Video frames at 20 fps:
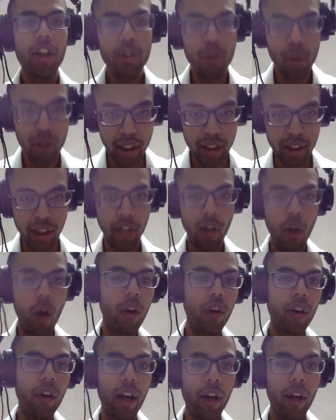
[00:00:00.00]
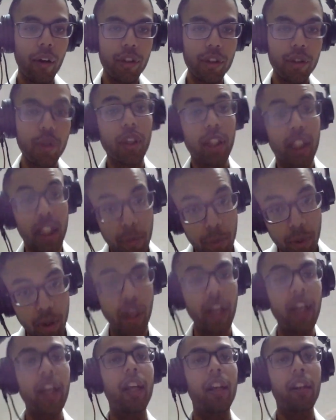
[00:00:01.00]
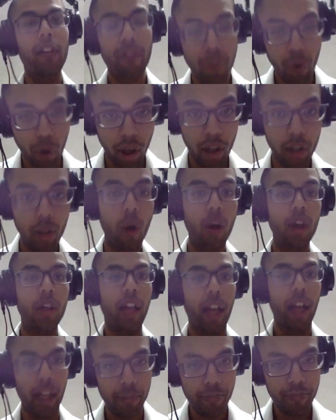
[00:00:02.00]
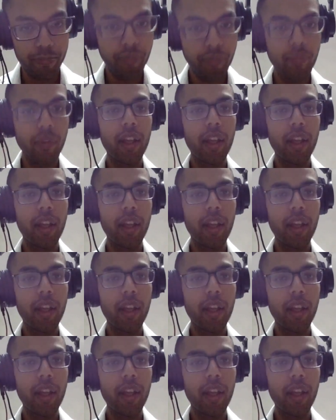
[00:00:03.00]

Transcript: you take the long route, you keep training for a long time,